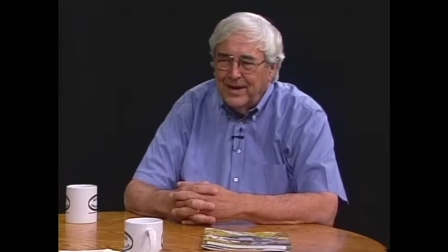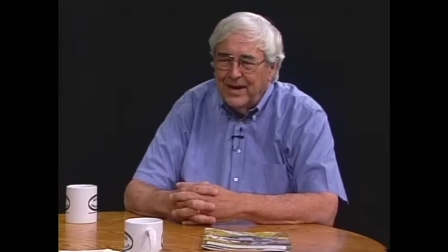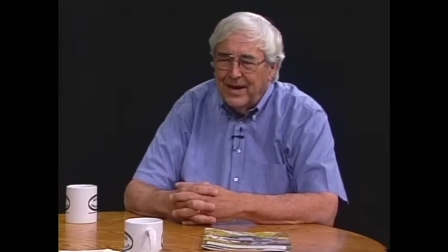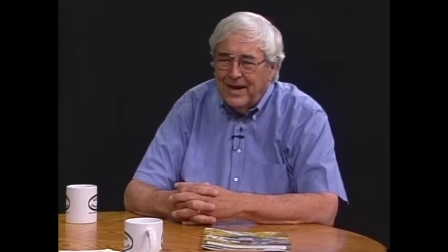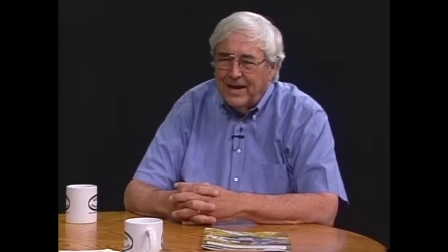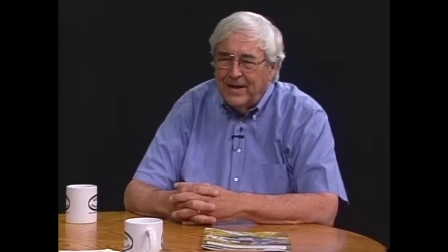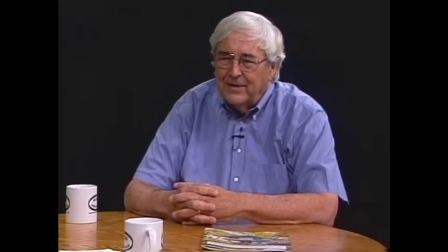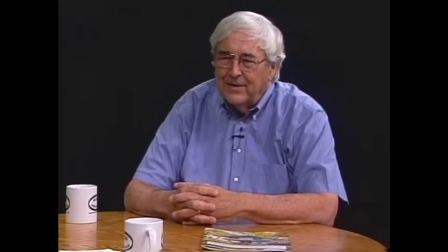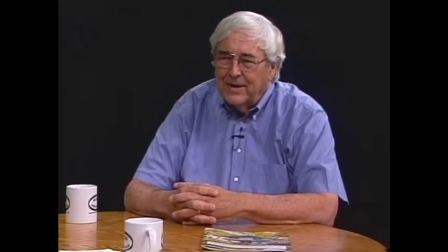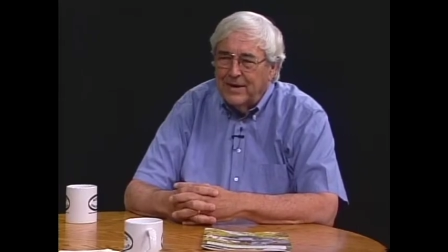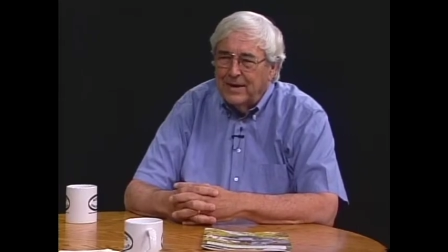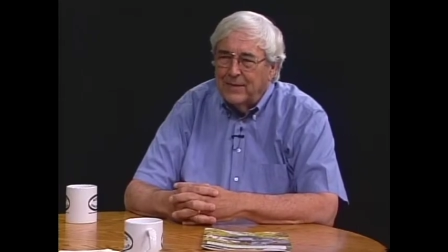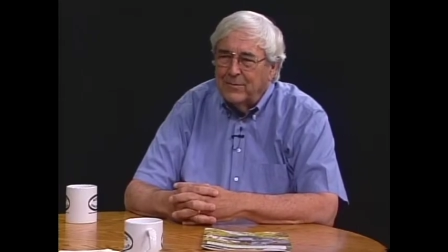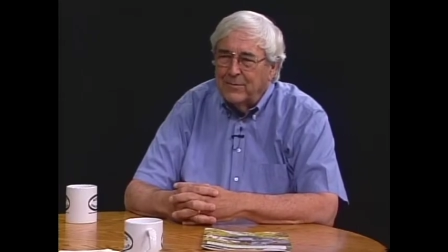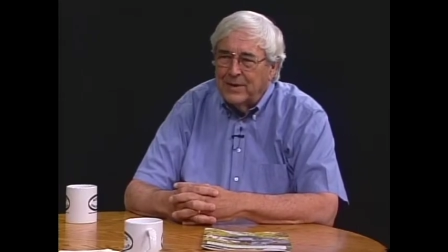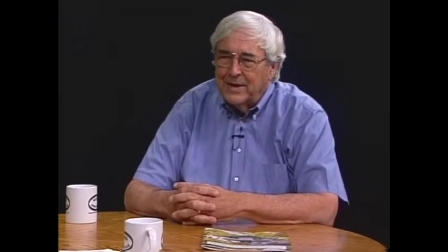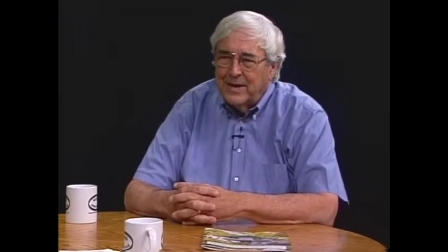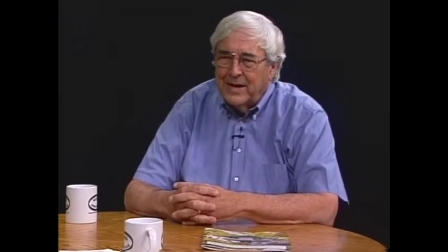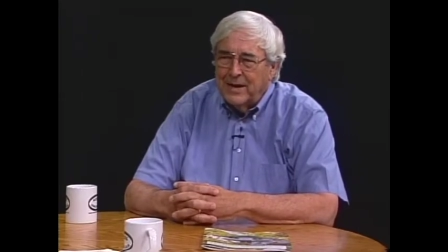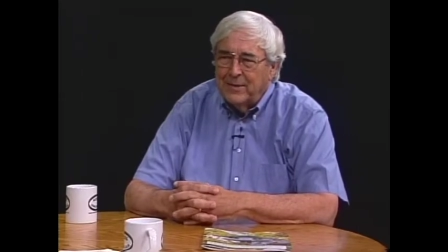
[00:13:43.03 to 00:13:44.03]
And it
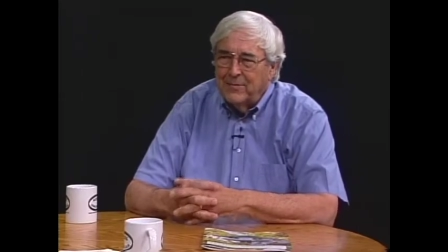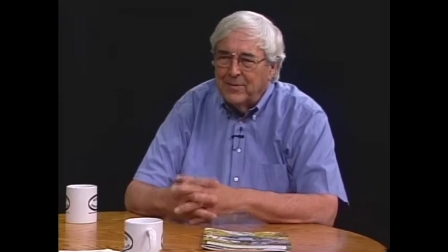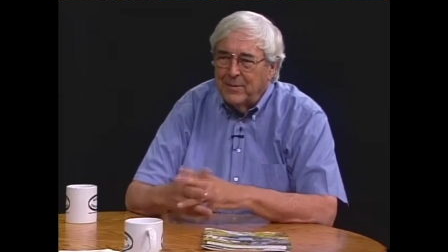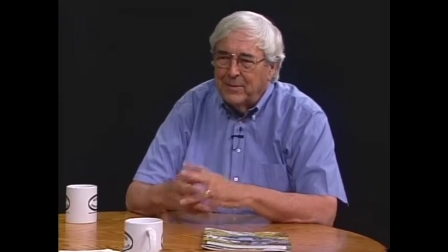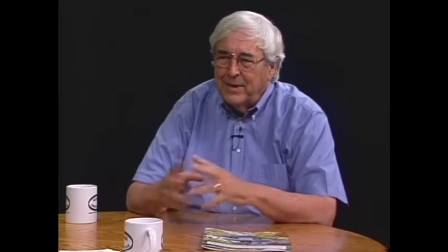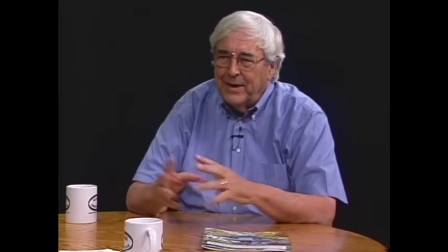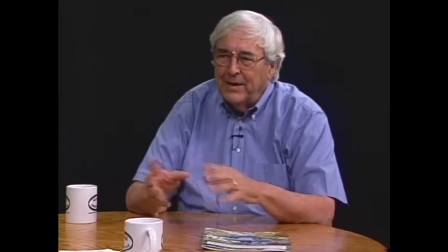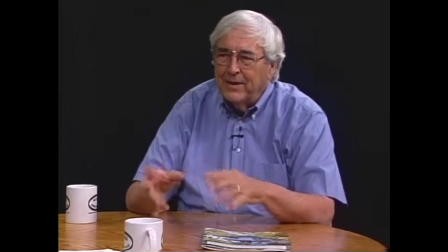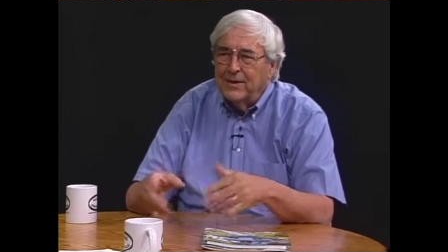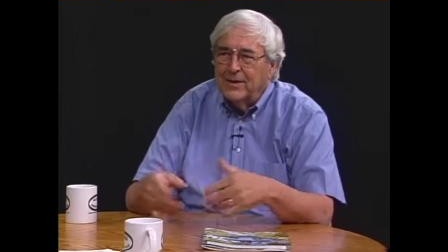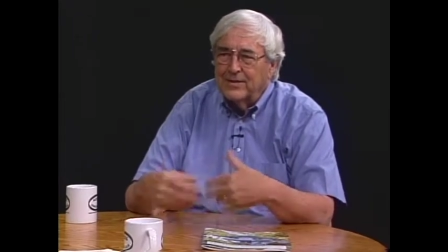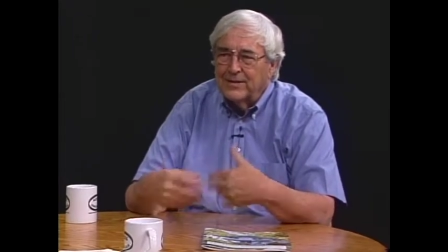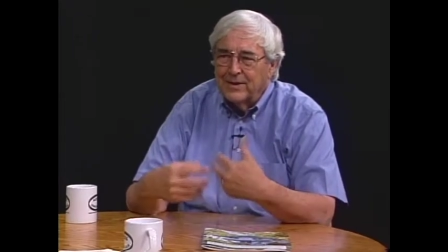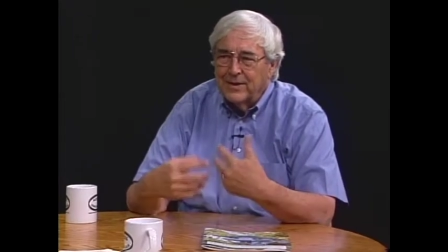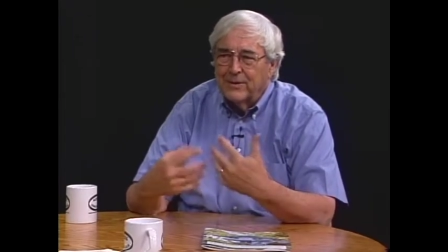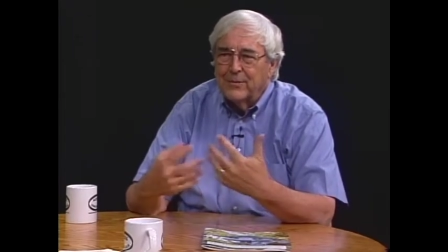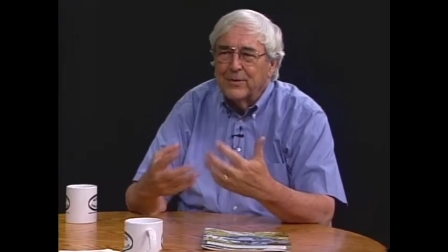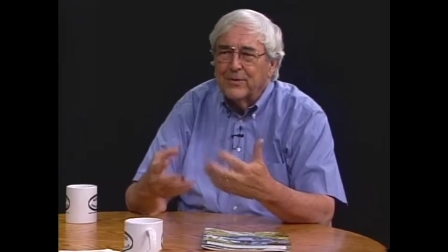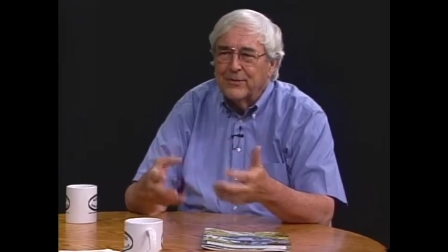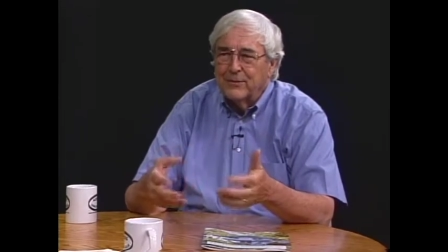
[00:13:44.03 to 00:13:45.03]
became apparent that
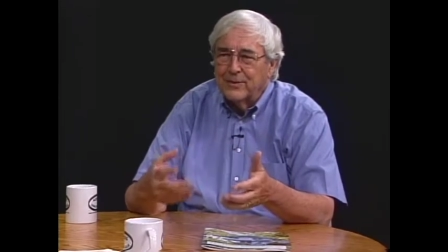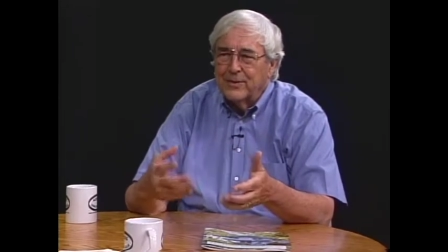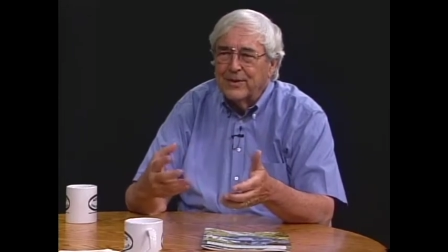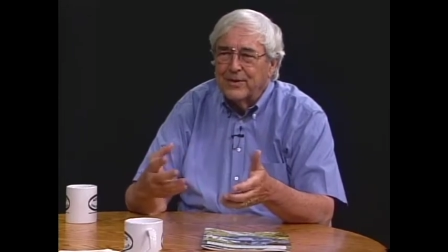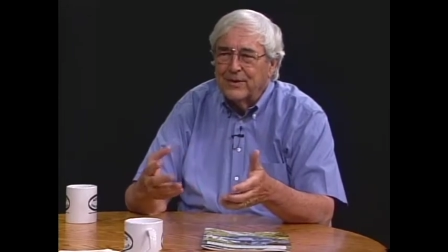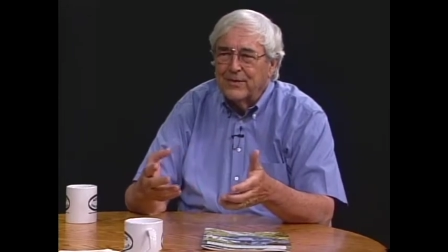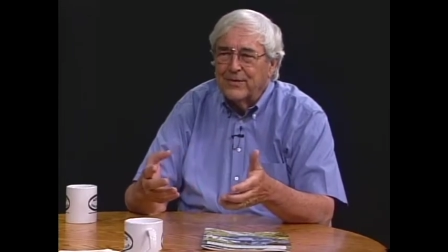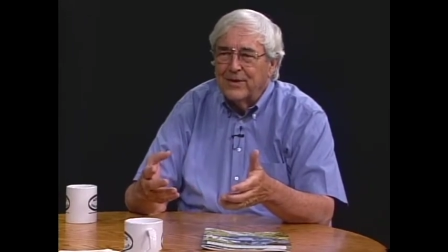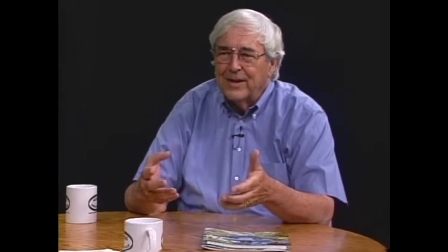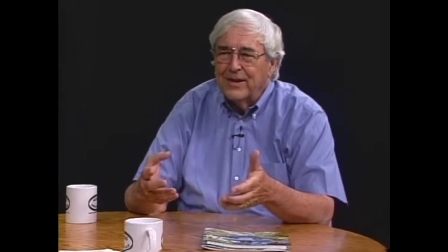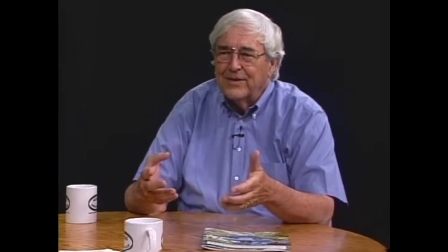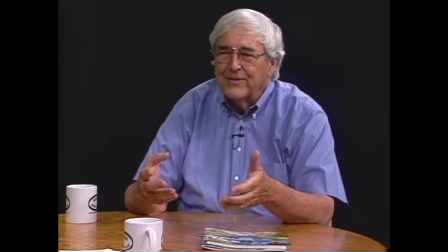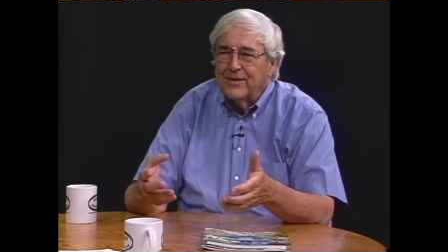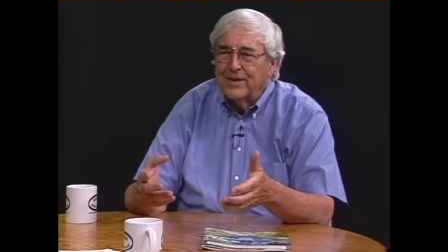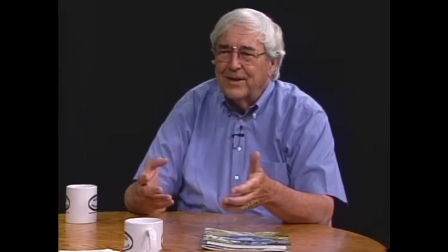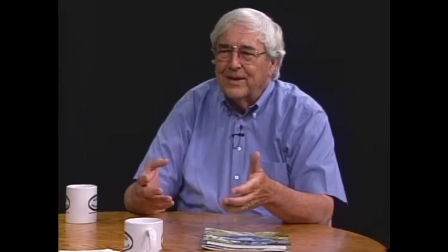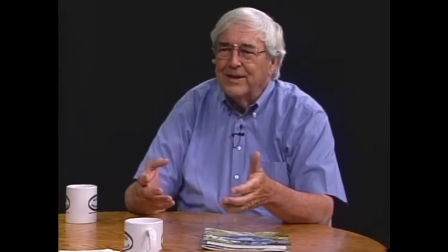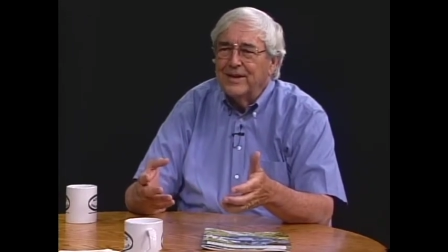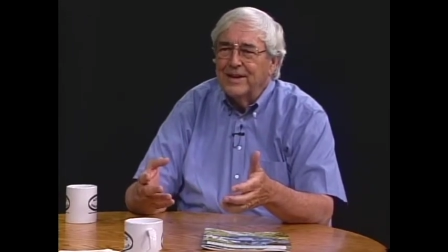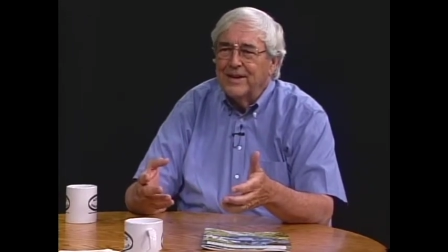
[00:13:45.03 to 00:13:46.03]
it was really kind of a
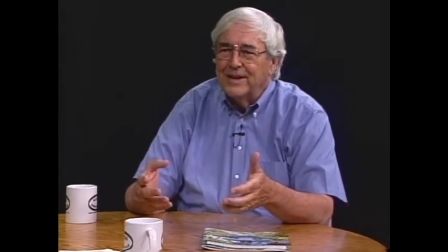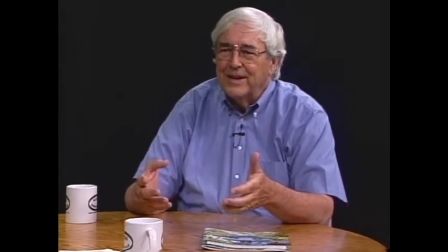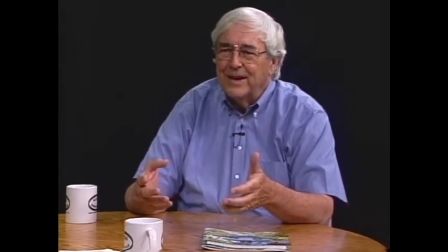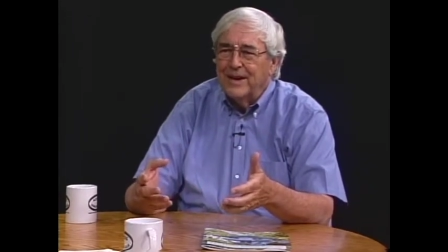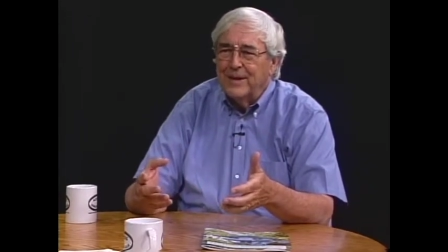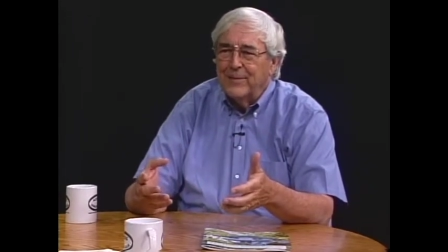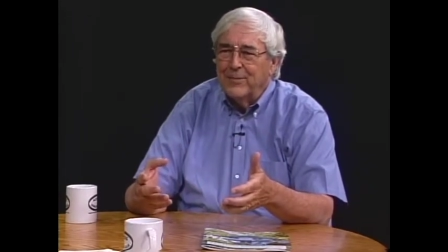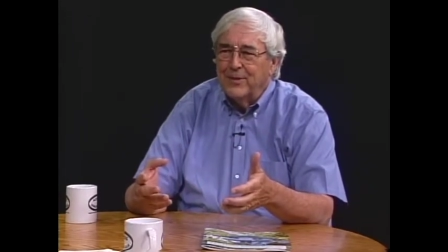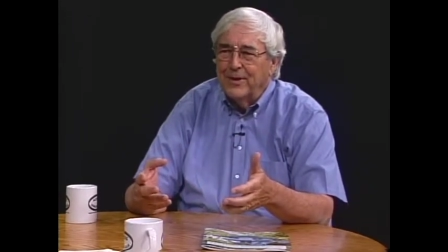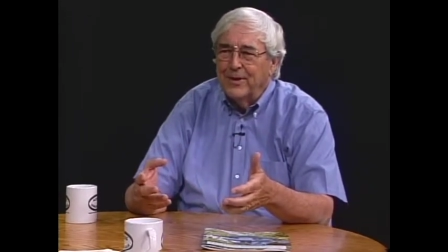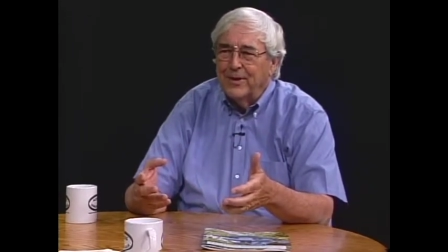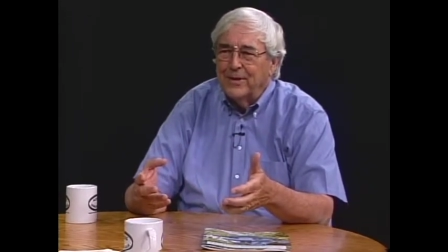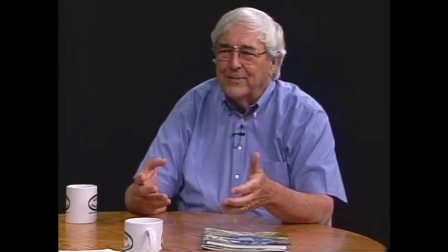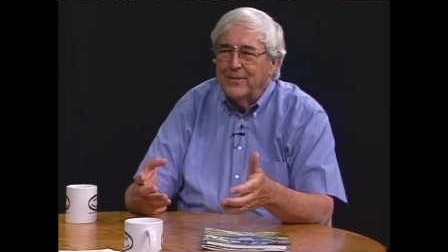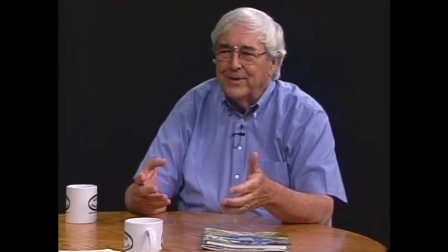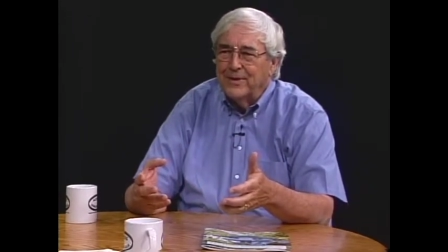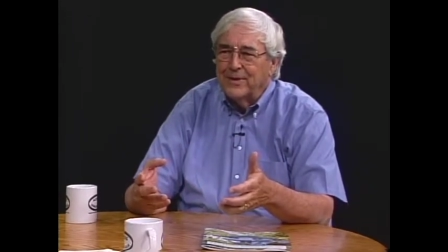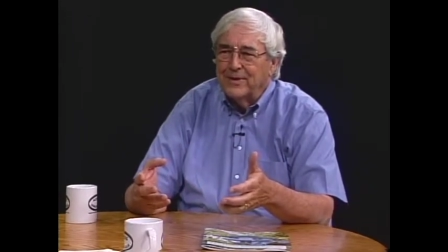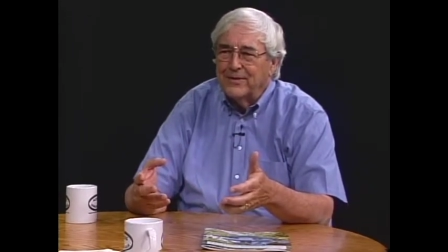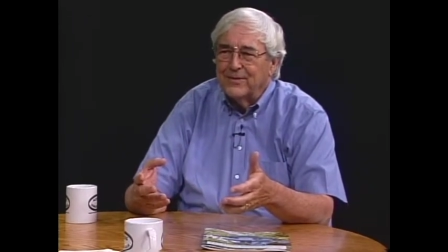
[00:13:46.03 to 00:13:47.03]
lending library
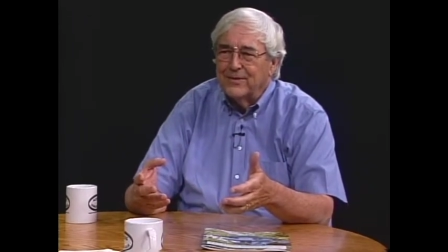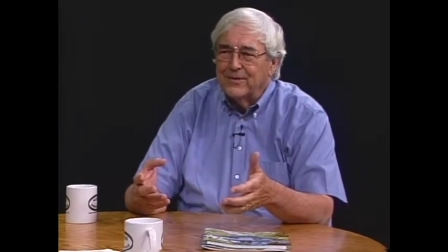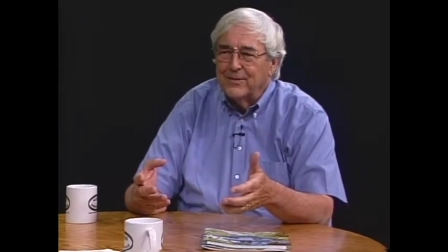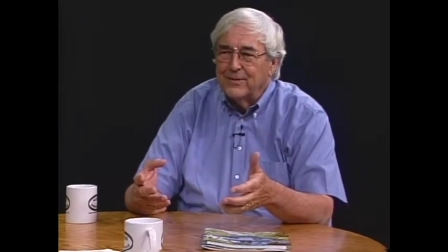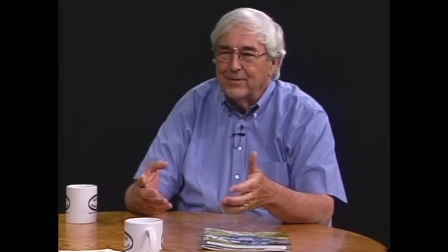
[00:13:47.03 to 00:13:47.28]
because